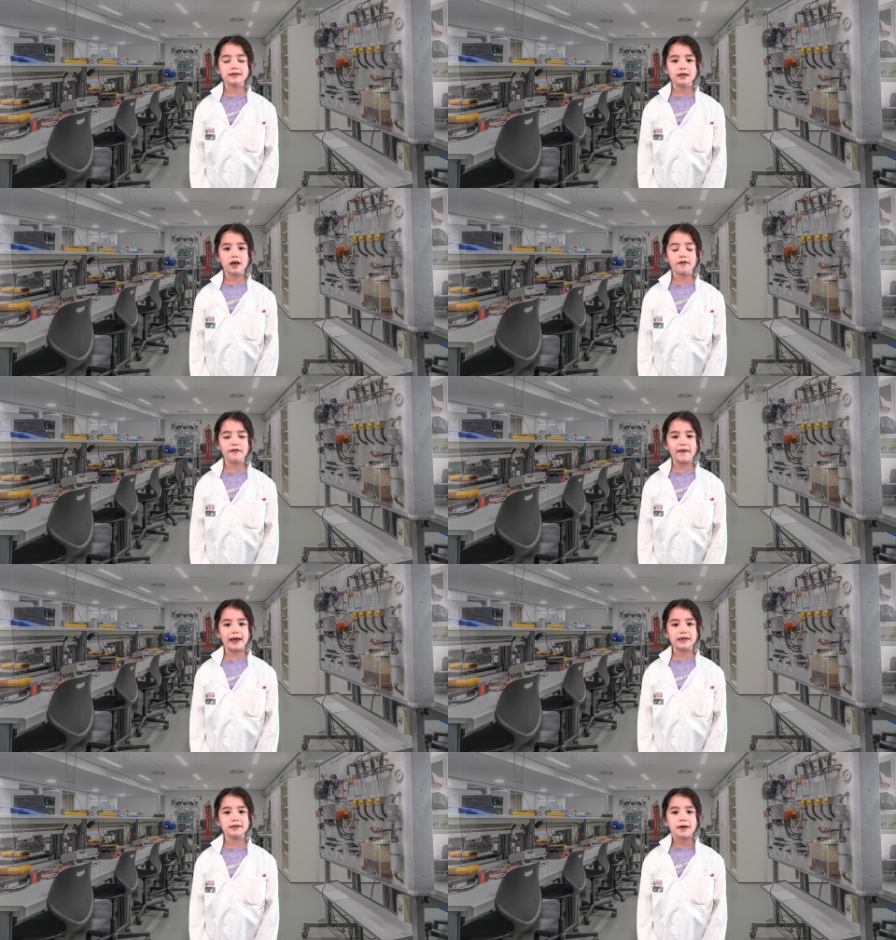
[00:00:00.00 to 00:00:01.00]
to your
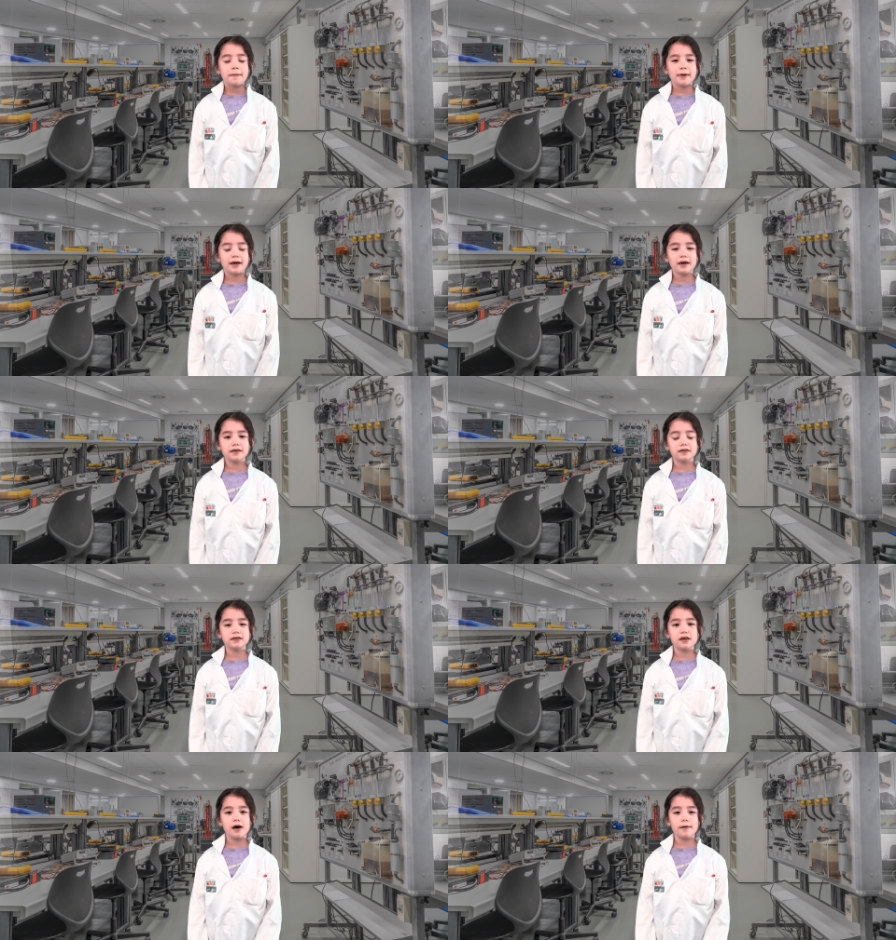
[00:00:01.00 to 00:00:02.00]
face because
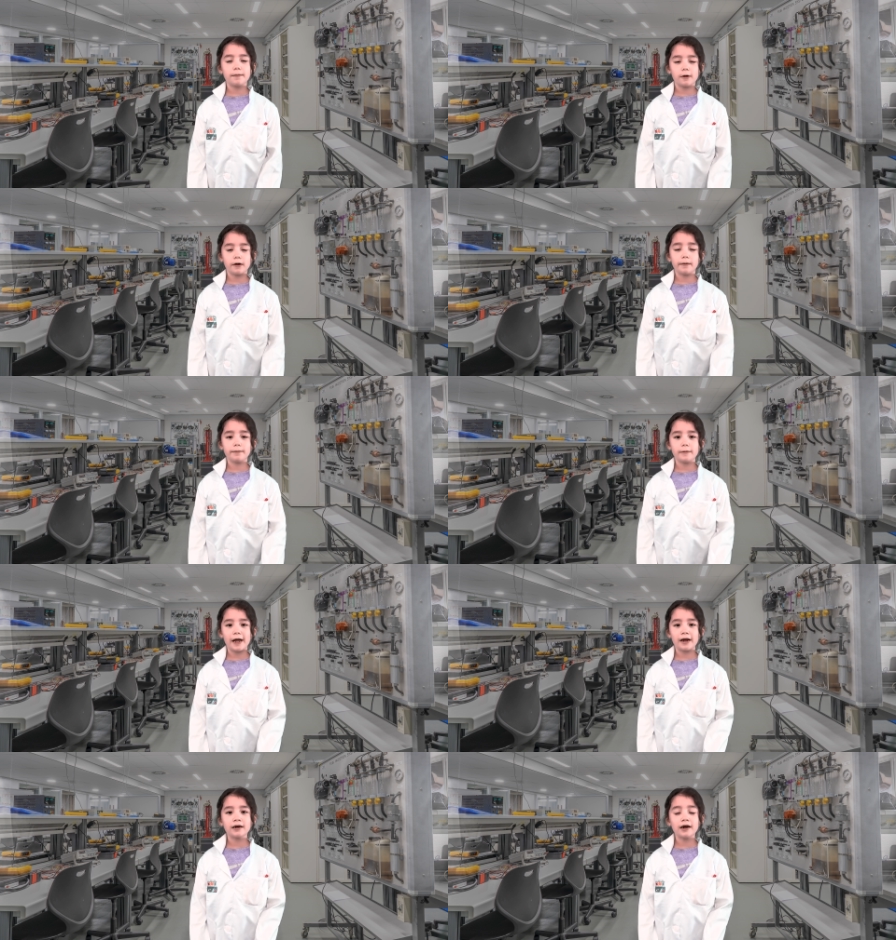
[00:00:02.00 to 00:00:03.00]
the
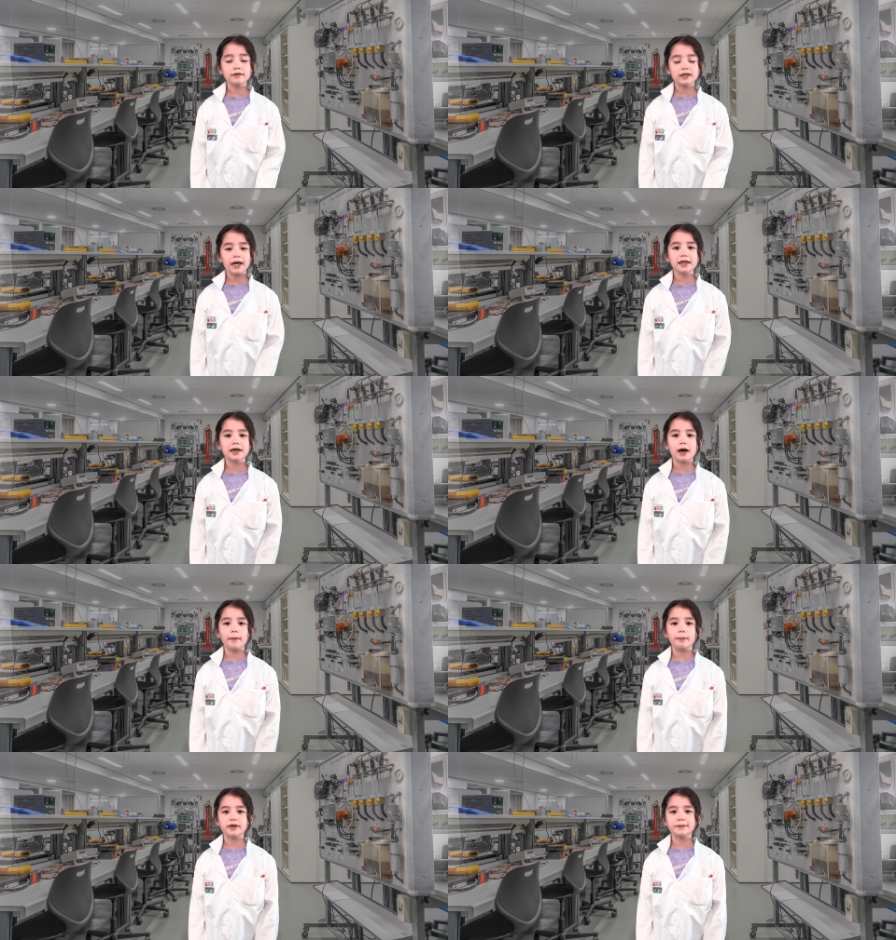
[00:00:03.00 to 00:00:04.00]
air outside the
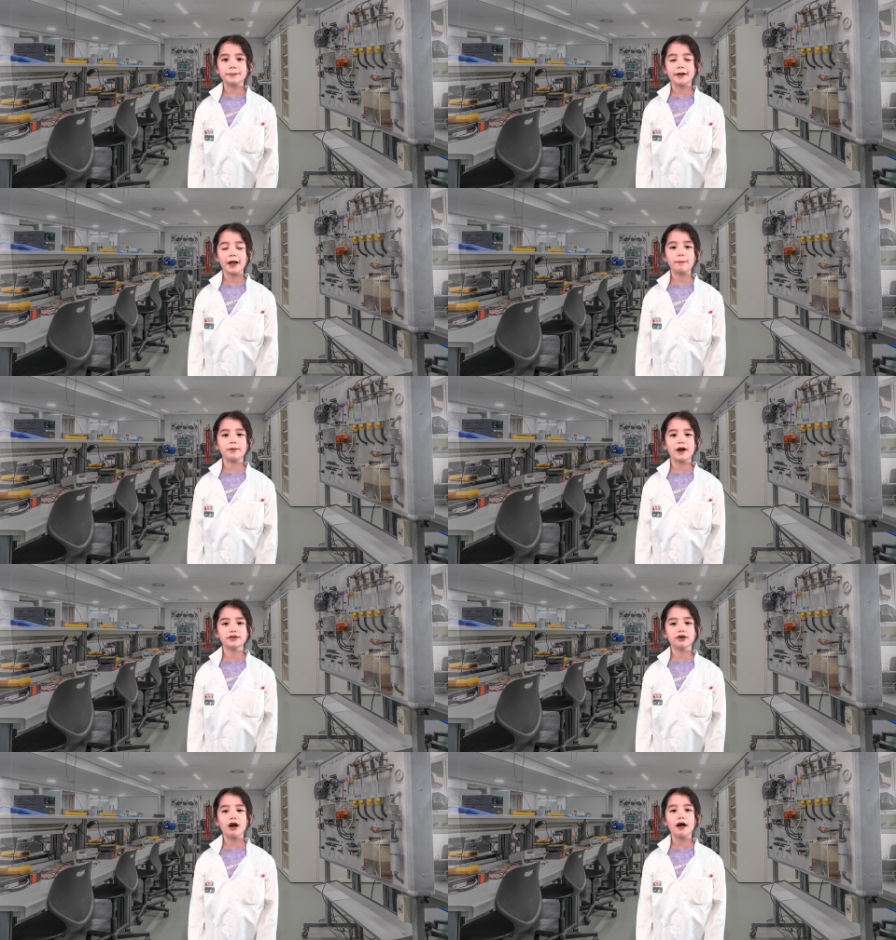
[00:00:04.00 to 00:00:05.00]
cup is putting
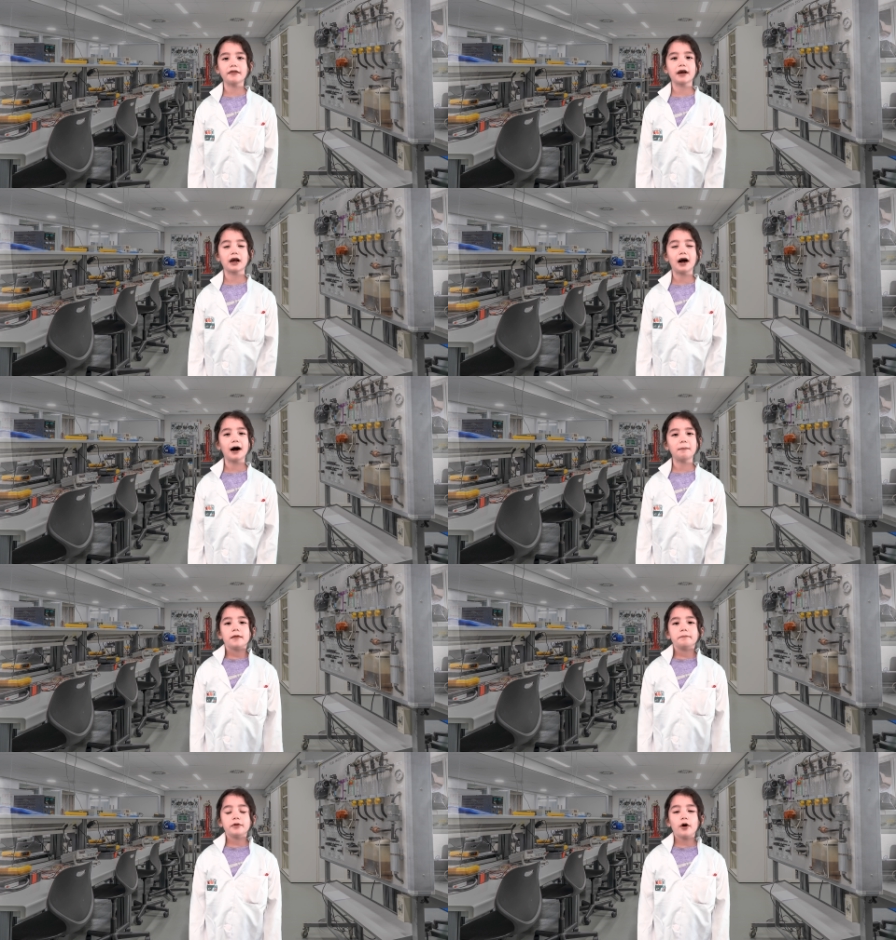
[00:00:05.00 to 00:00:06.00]
pressure on the cup.
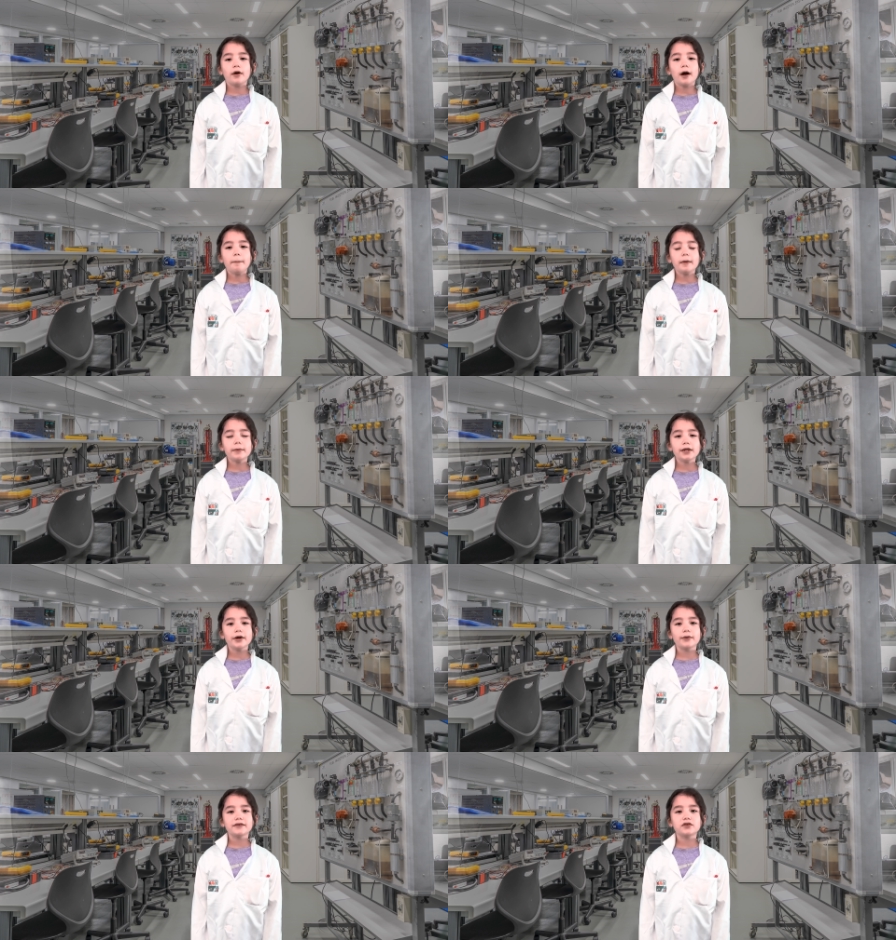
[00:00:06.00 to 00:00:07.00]
Blowing up a
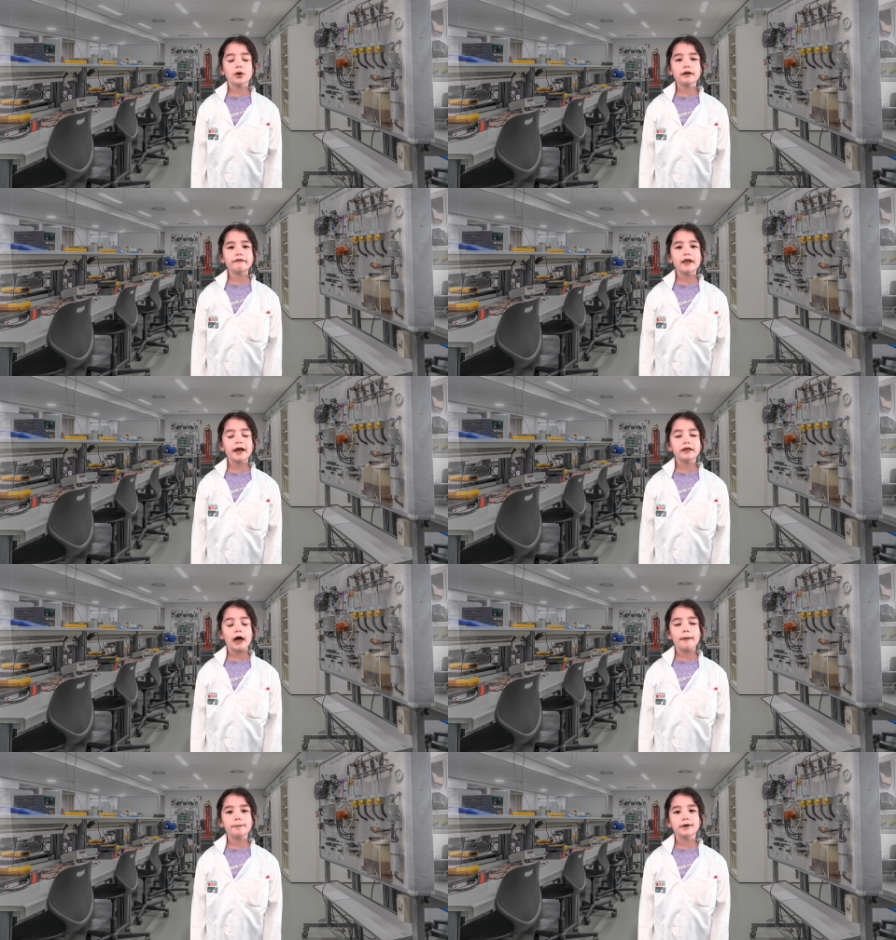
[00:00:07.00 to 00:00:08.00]
balloon is sort of like
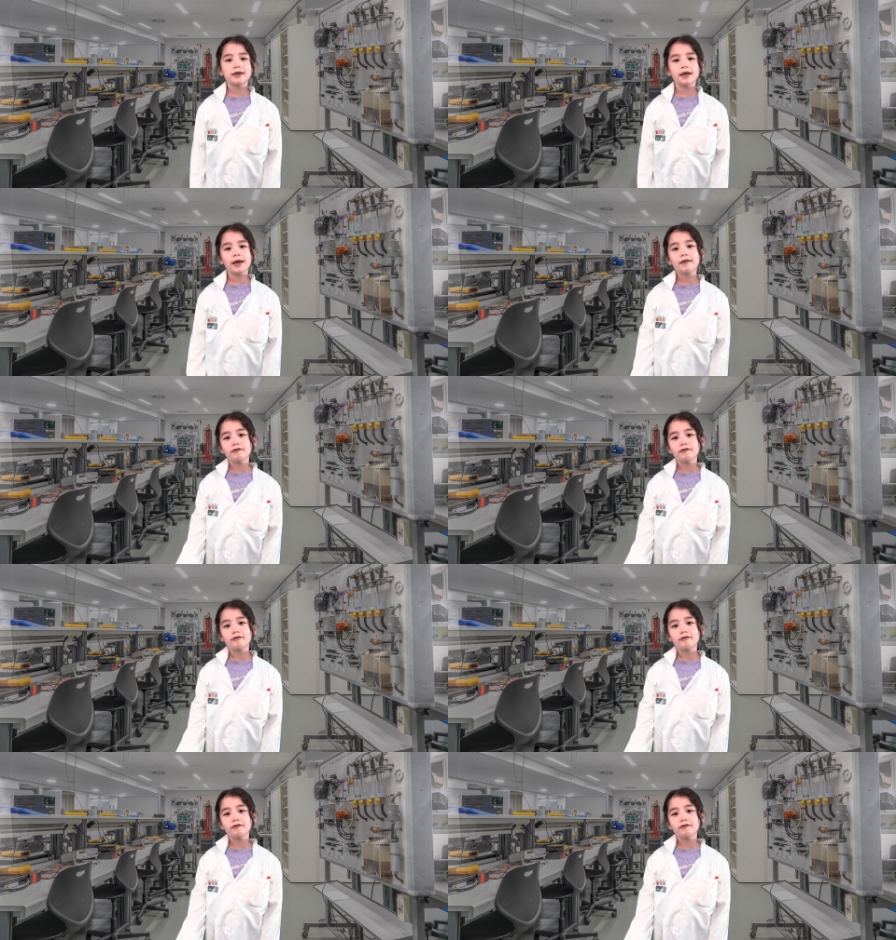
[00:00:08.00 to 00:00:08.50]
that, but in